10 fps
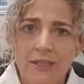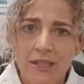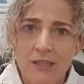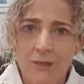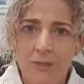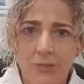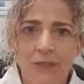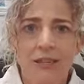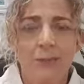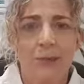just to
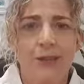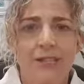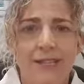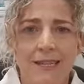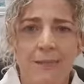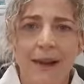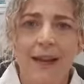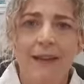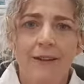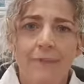bring the process
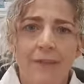back